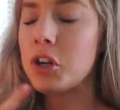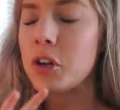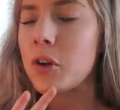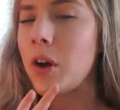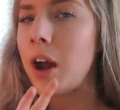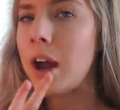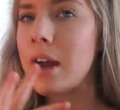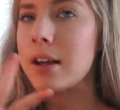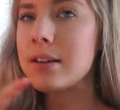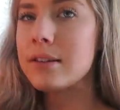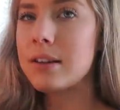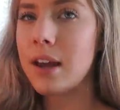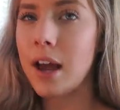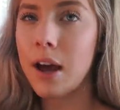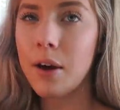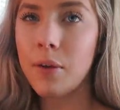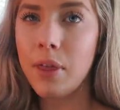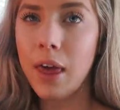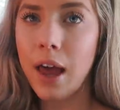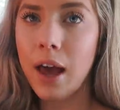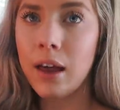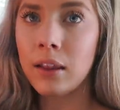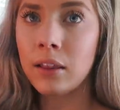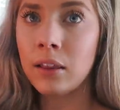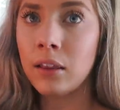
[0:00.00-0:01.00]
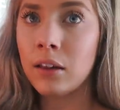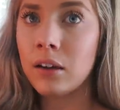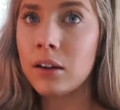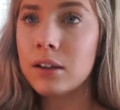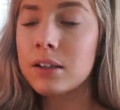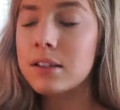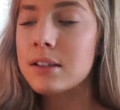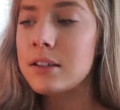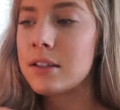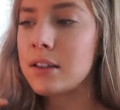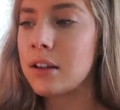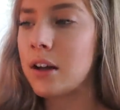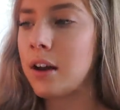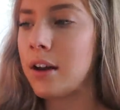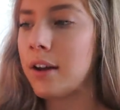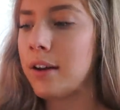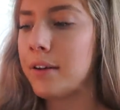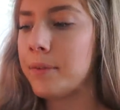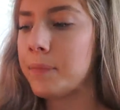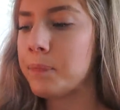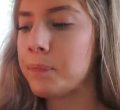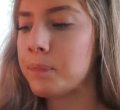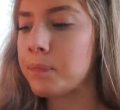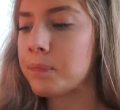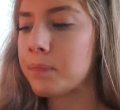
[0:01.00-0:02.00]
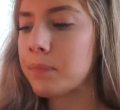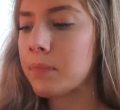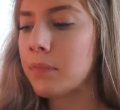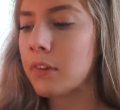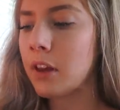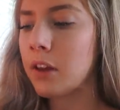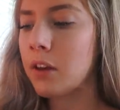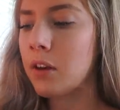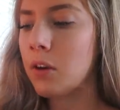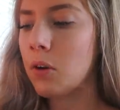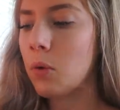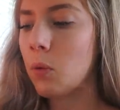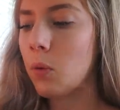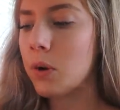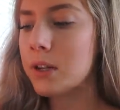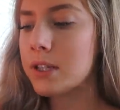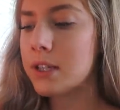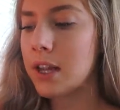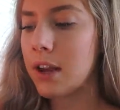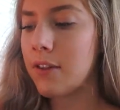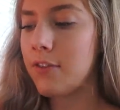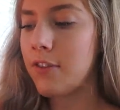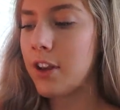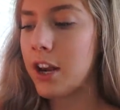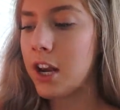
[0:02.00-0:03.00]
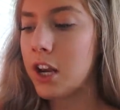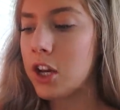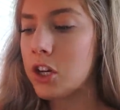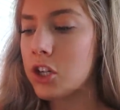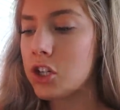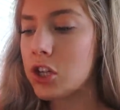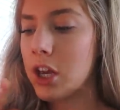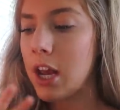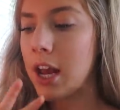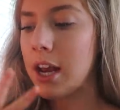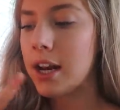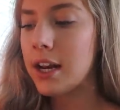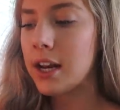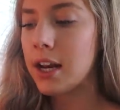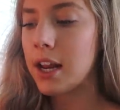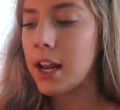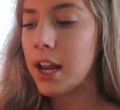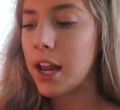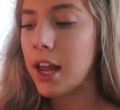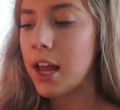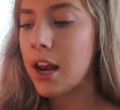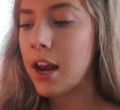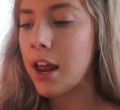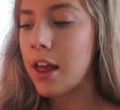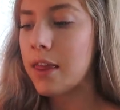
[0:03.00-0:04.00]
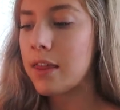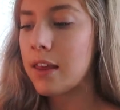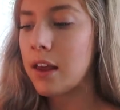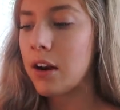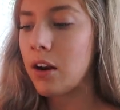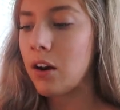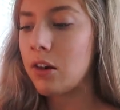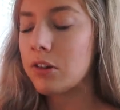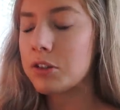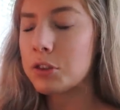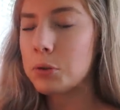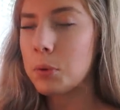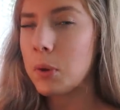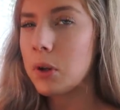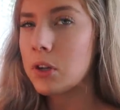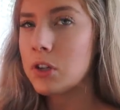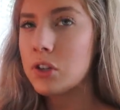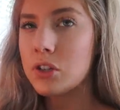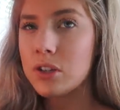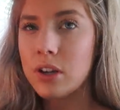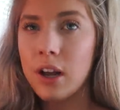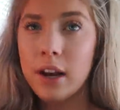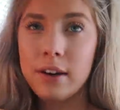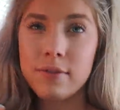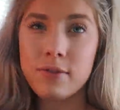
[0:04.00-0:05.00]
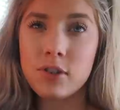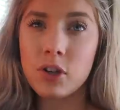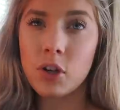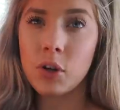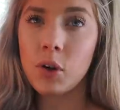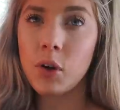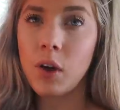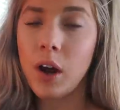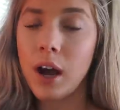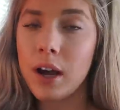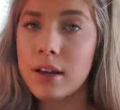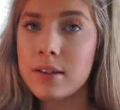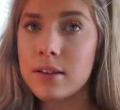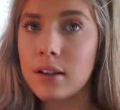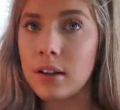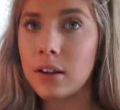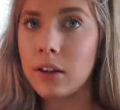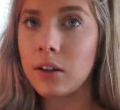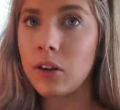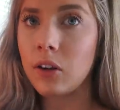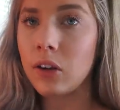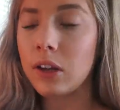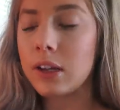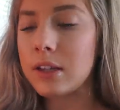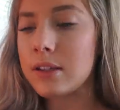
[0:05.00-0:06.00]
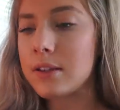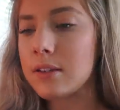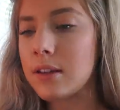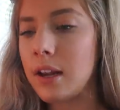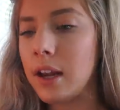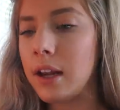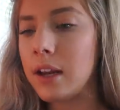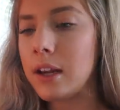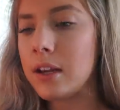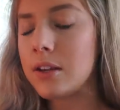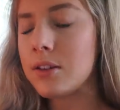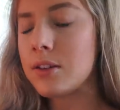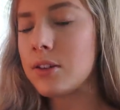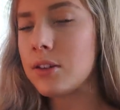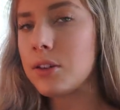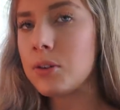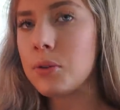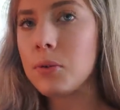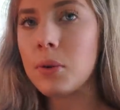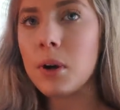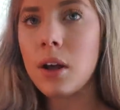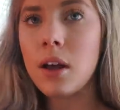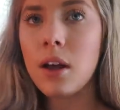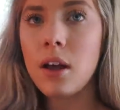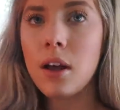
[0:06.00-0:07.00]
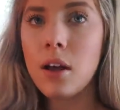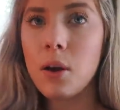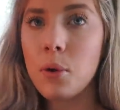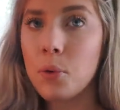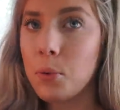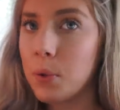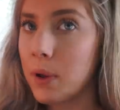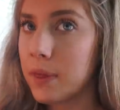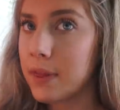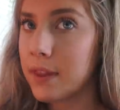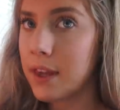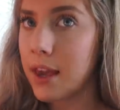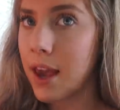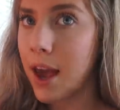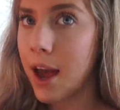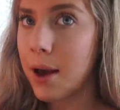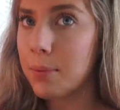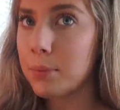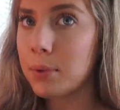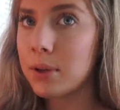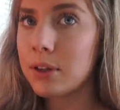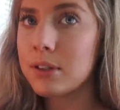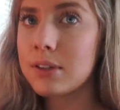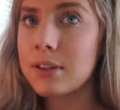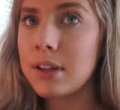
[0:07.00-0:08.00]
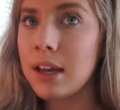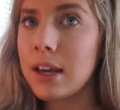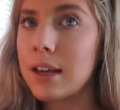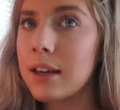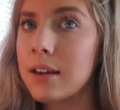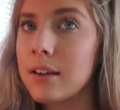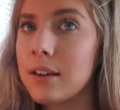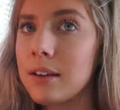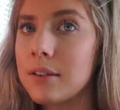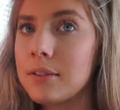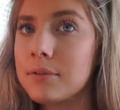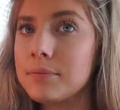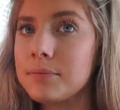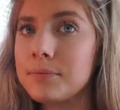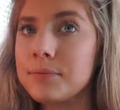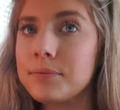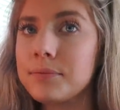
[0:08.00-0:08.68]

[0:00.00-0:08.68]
you guys how that looks once I finish editing it, and then also I'll just kind of show you guys a little insight into what the app looks like.